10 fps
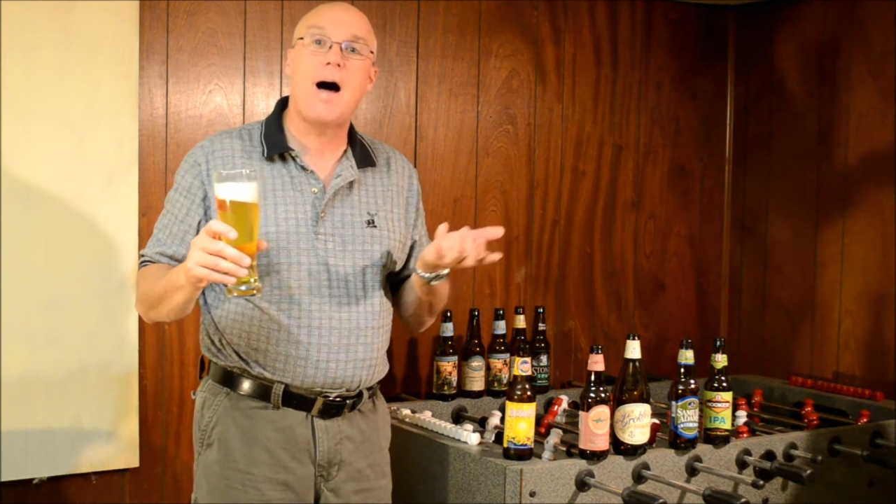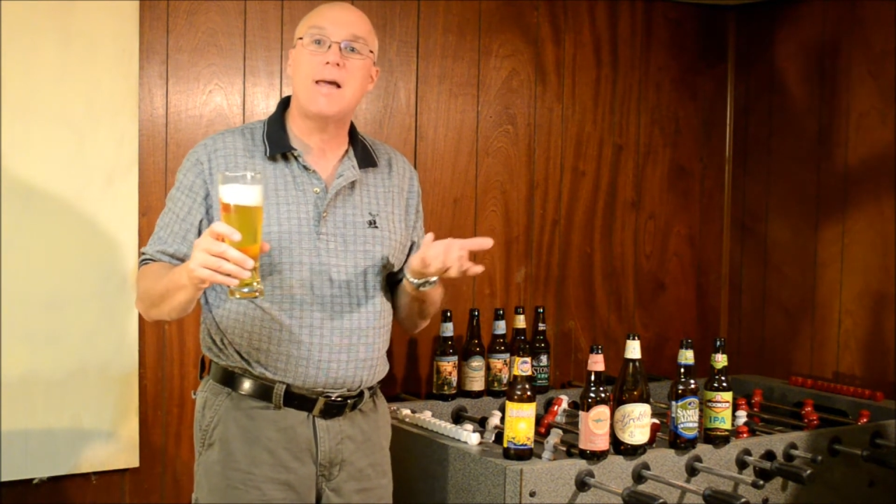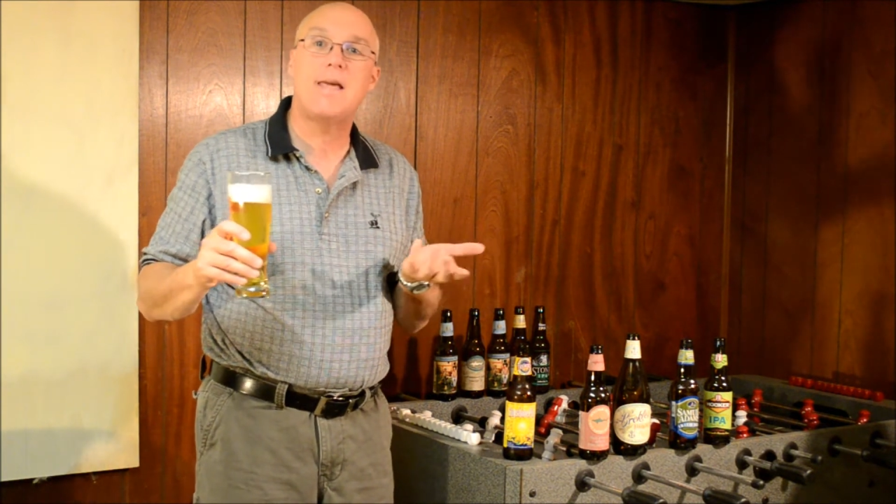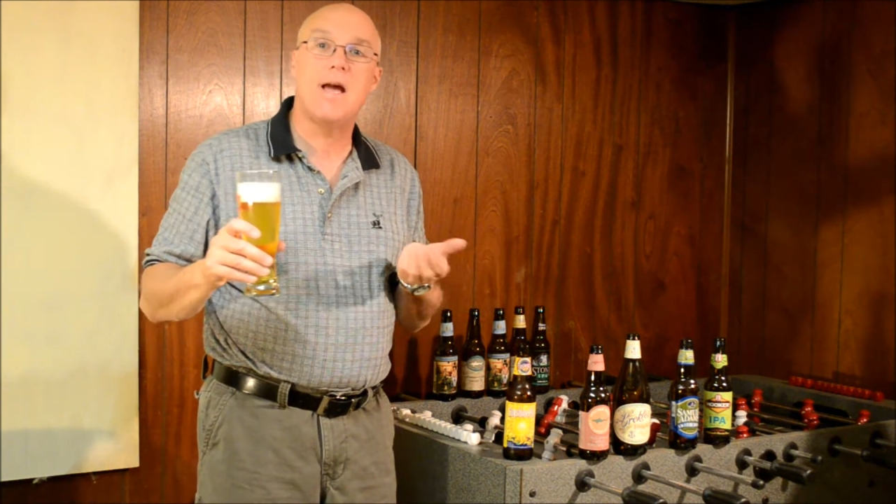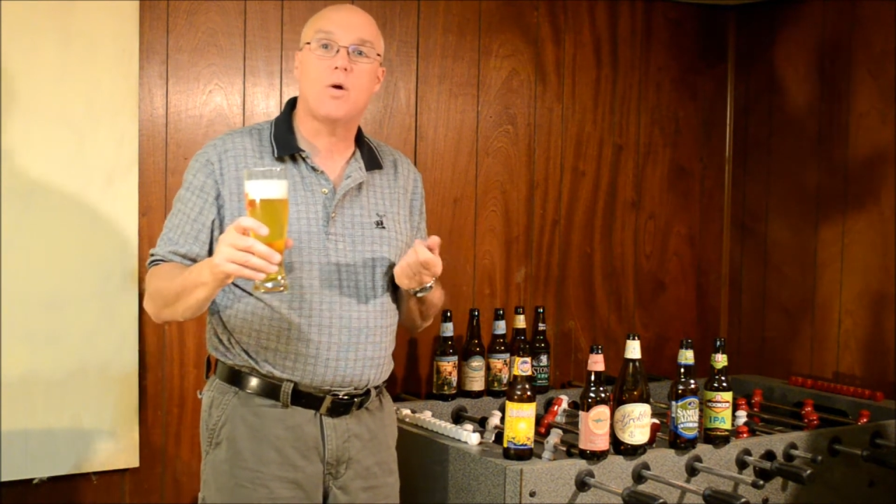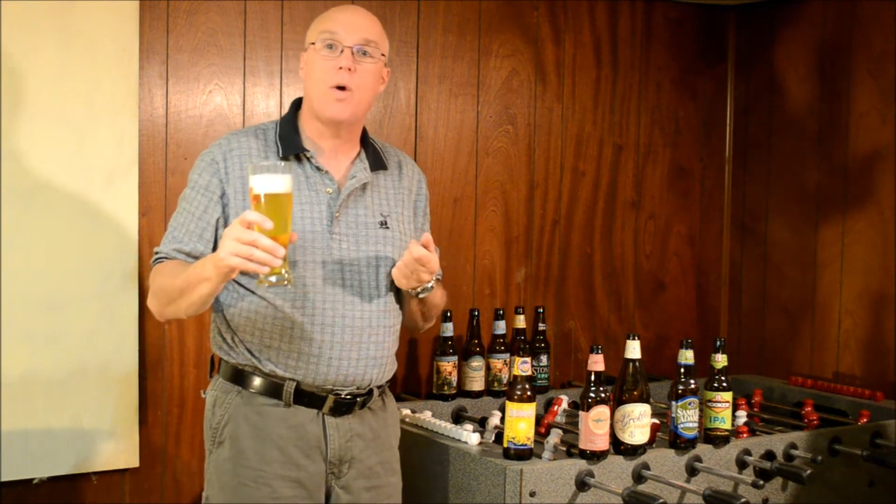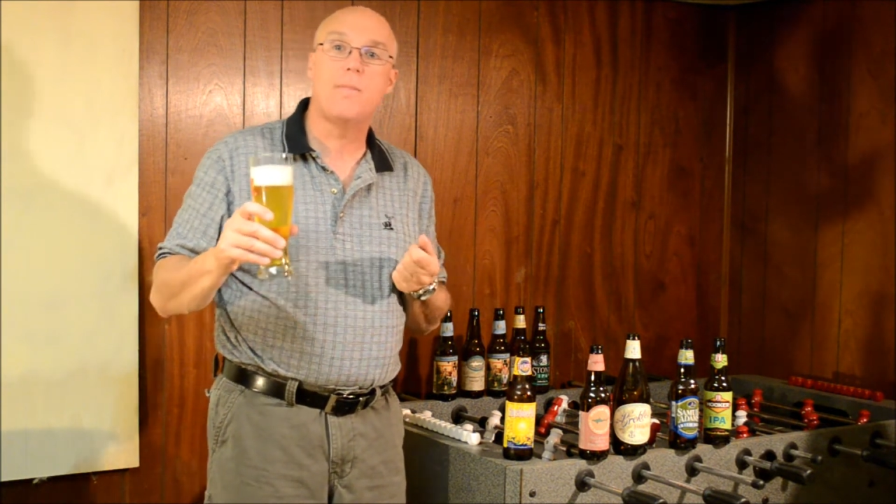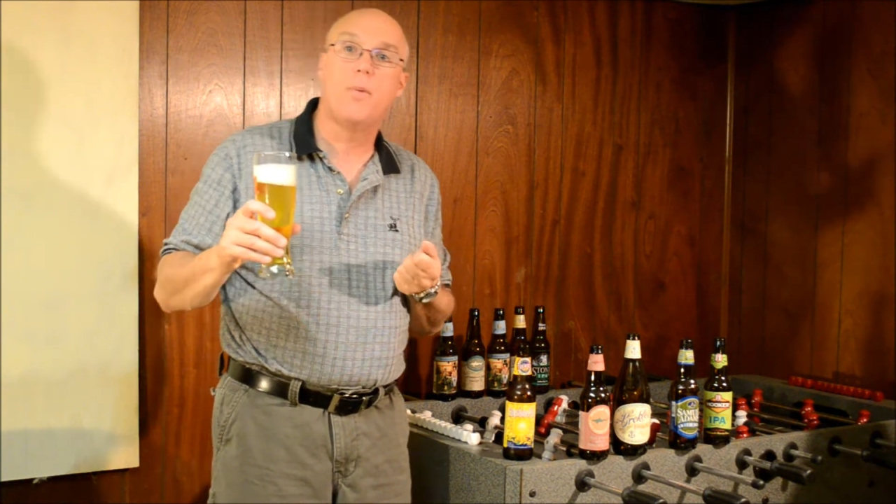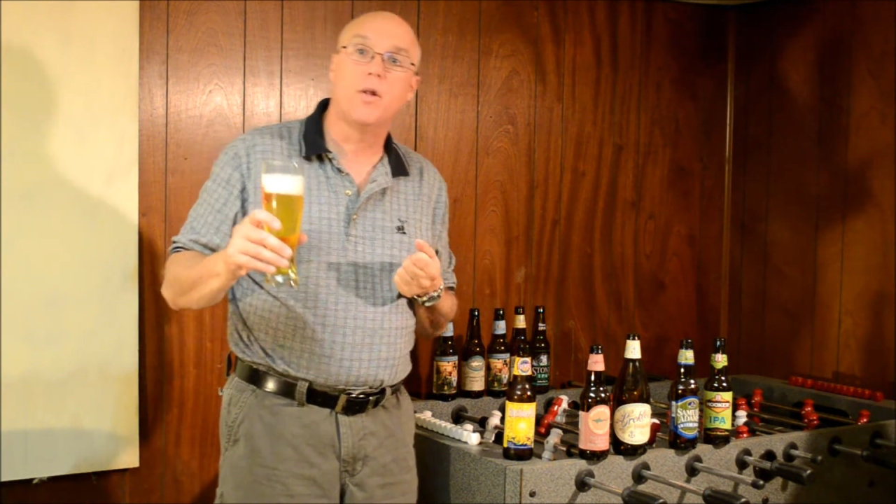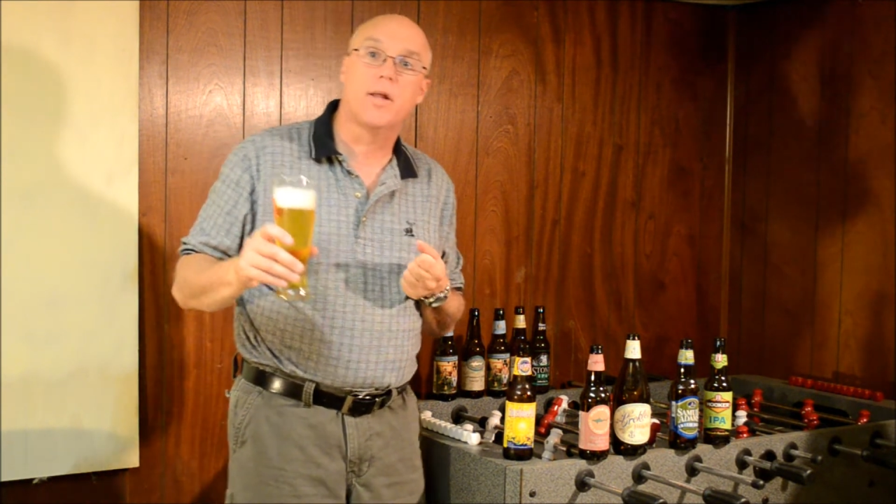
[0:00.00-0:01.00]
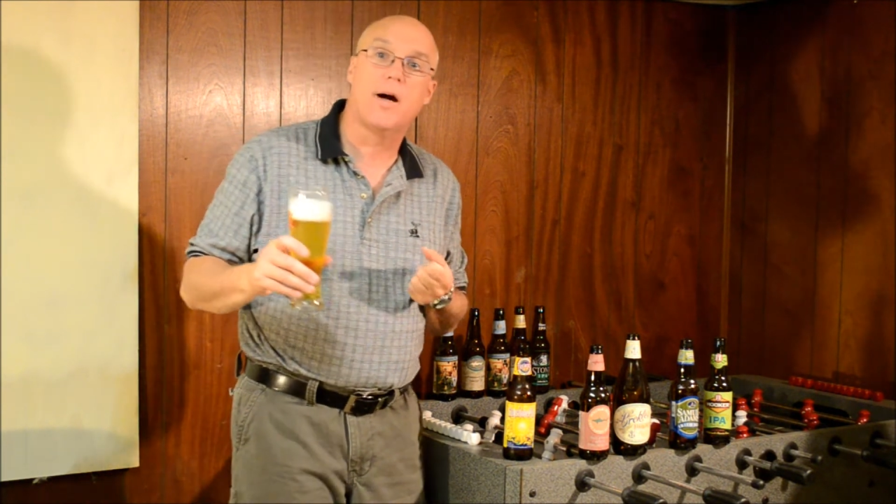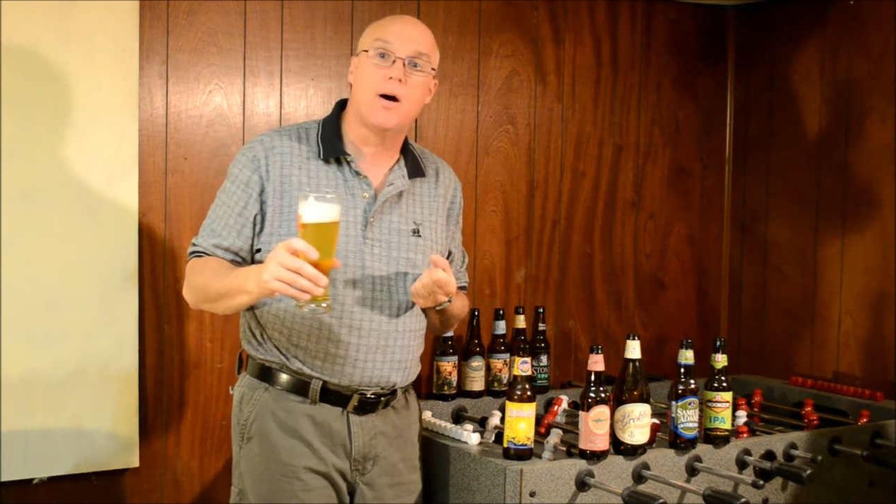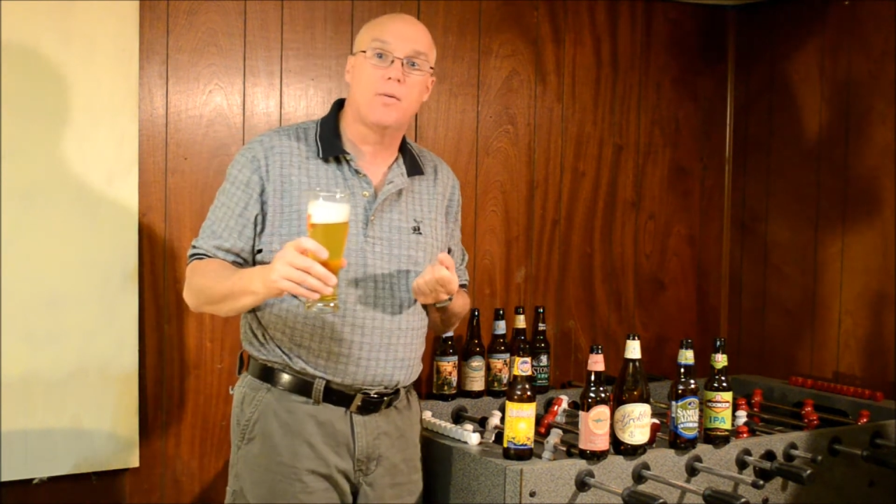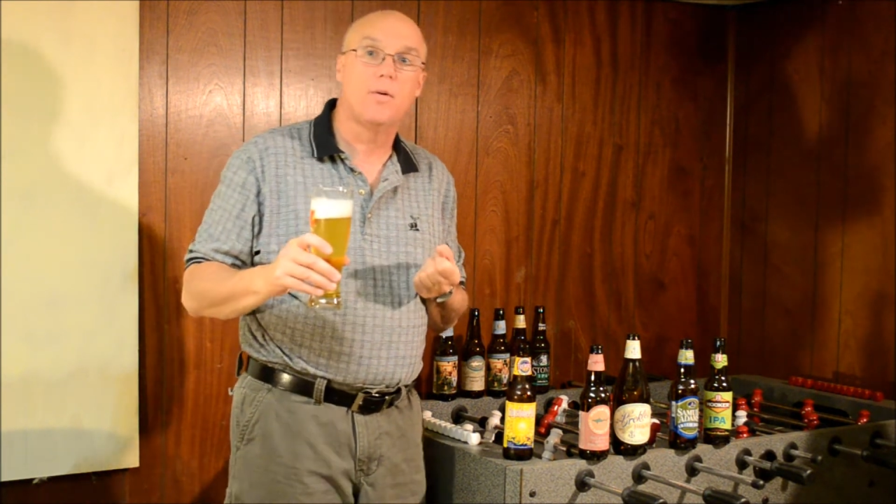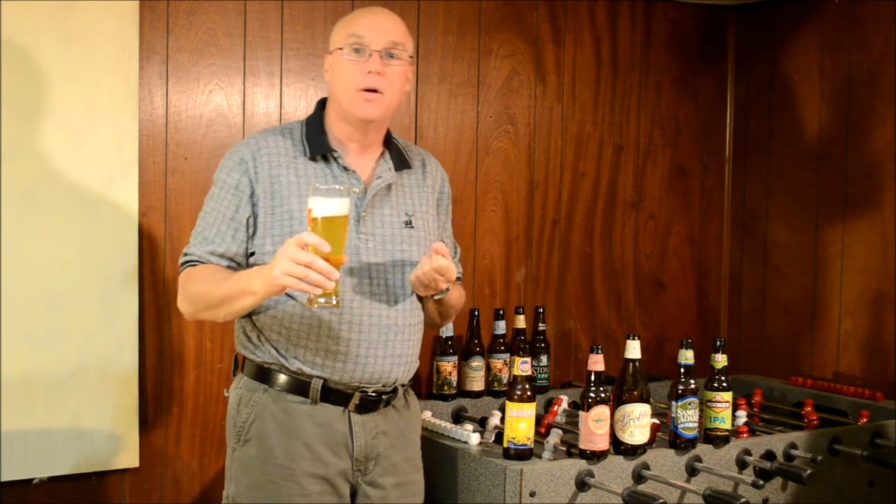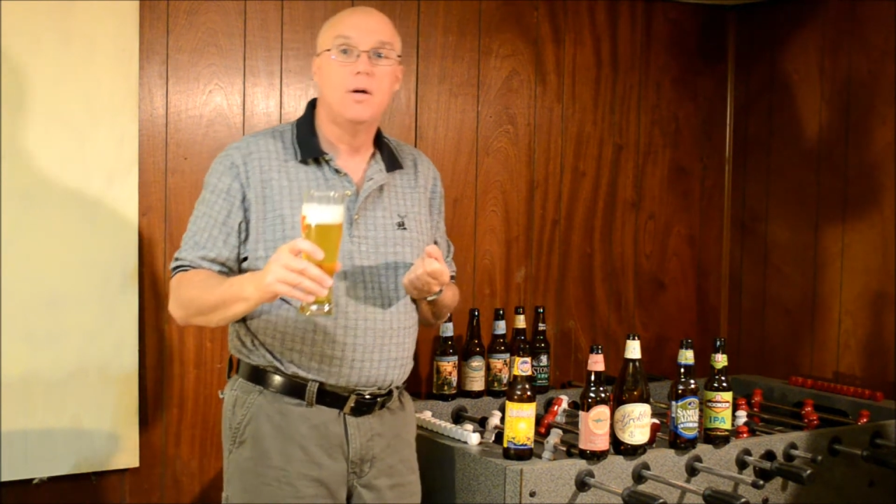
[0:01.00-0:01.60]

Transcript: I can't quite pull it out.